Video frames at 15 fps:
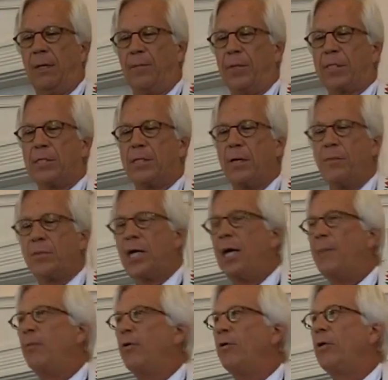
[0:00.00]
But
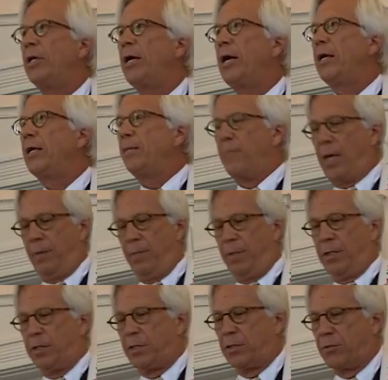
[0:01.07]
sometime early on in my
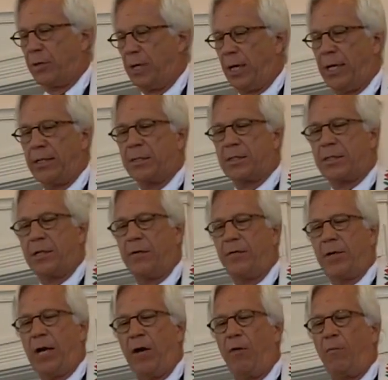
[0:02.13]
ministry, I
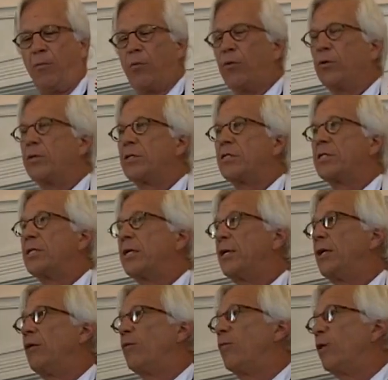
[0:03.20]
discovered how important
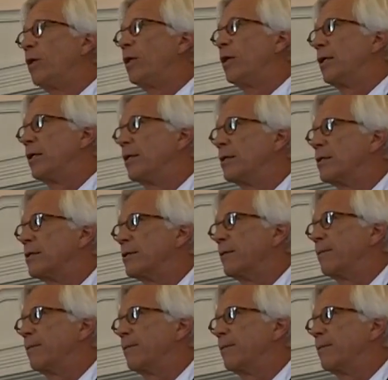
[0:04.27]
singing really is.